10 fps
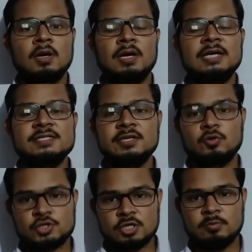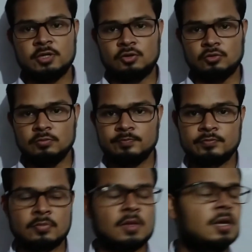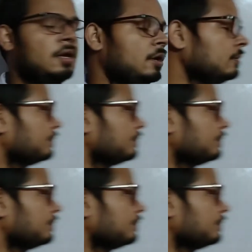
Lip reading: let's see question number 2. Here